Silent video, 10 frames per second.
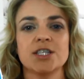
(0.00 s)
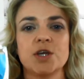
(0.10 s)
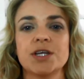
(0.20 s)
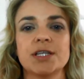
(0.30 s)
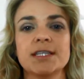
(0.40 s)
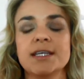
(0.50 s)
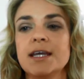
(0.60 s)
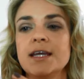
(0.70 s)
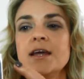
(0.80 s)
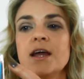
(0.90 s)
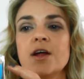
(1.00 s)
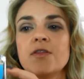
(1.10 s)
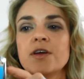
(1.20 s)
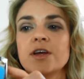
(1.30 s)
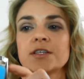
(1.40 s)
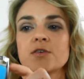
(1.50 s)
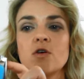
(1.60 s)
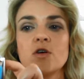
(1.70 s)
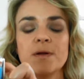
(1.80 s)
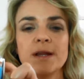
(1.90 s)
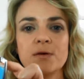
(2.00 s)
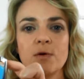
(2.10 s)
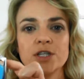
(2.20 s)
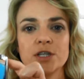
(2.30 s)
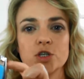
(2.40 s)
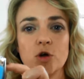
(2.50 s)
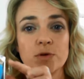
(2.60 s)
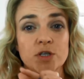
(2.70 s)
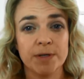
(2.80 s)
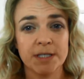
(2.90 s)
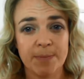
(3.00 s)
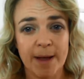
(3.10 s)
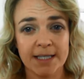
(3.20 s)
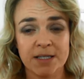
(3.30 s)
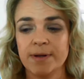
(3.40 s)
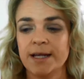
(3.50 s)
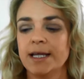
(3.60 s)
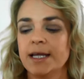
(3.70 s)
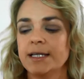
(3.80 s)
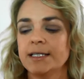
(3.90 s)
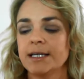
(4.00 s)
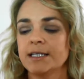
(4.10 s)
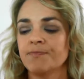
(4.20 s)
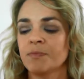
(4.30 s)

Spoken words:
So you can see that it's gone completely white at the top, which means the pad's completely heated.